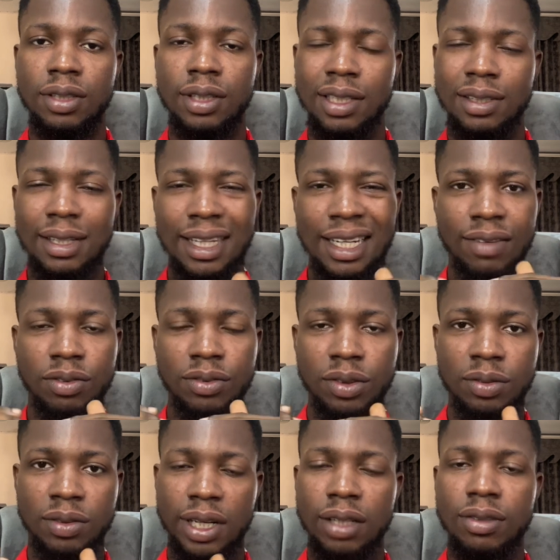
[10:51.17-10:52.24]
There's a level you
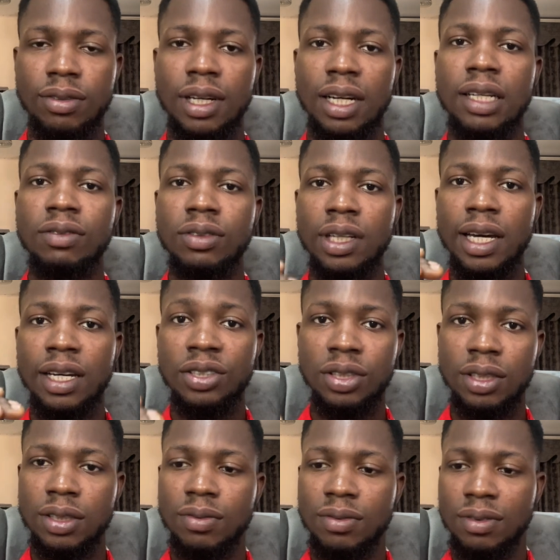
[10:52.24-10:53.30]
will get to that even
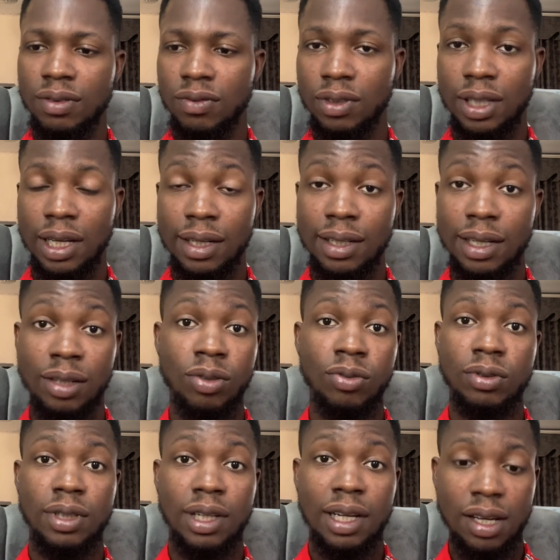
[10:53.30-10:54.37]
angels will take their
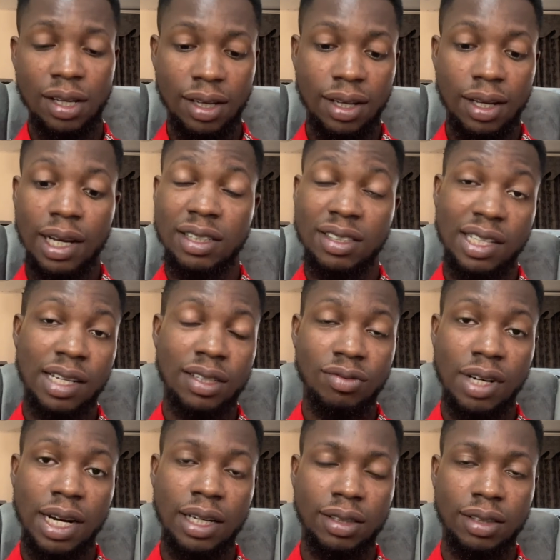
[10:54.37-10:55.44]
note and start
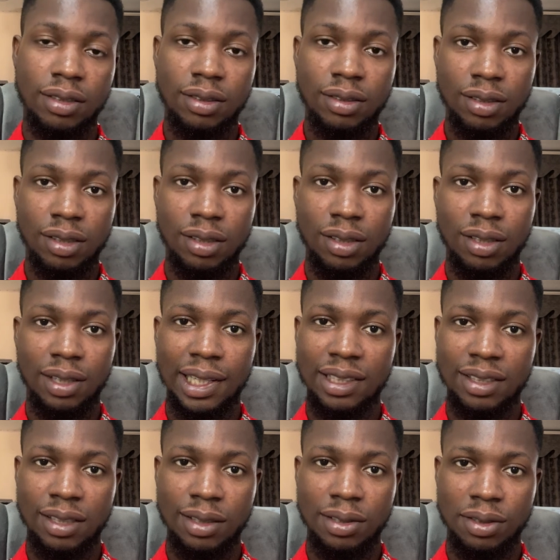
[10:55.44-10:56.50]
writing,
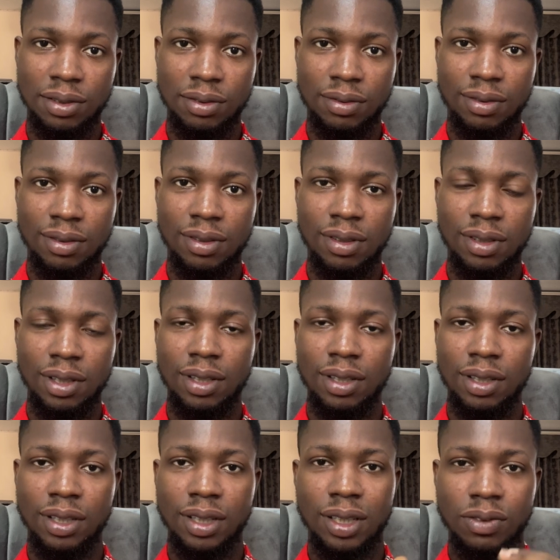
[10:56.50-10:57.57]
listening to you.
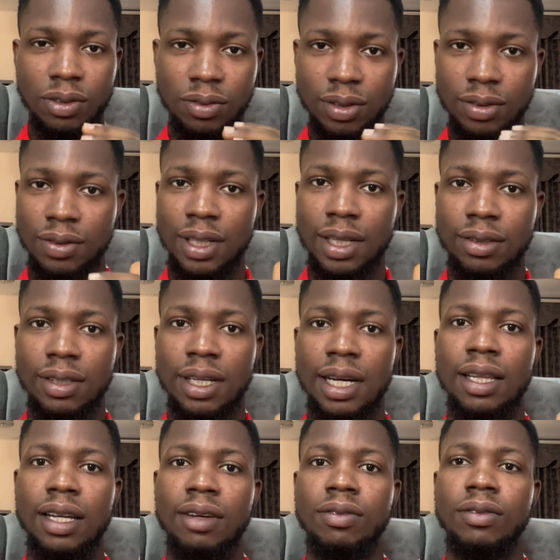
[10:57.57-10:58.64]
If you want to get to that
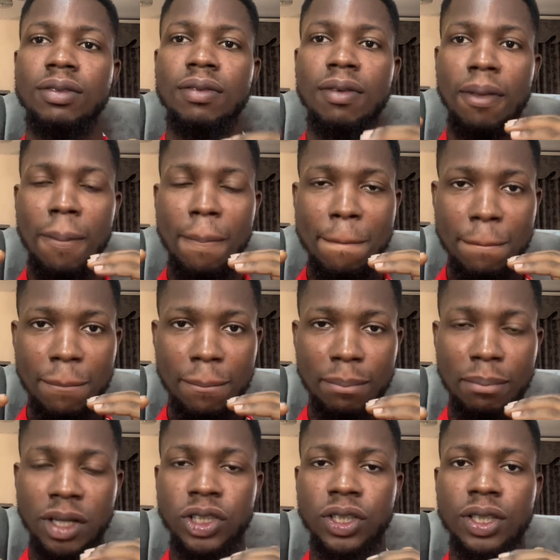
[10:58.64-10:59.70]
level,
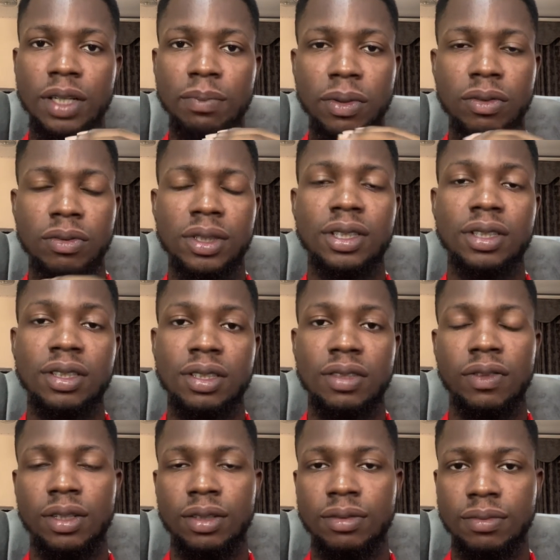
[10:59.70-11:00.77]
make sure you keep on watching this
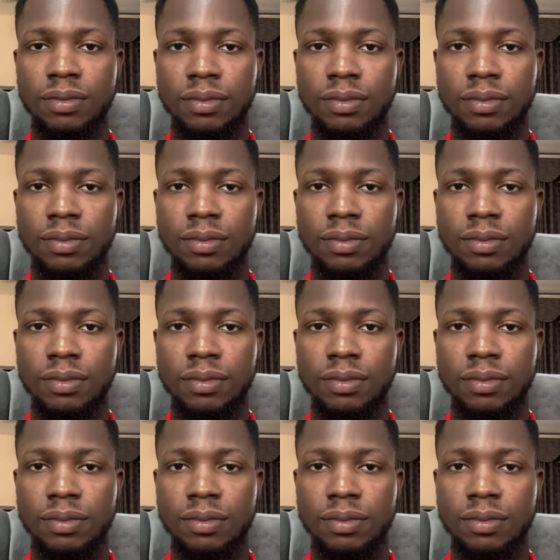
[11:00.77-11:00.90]
video.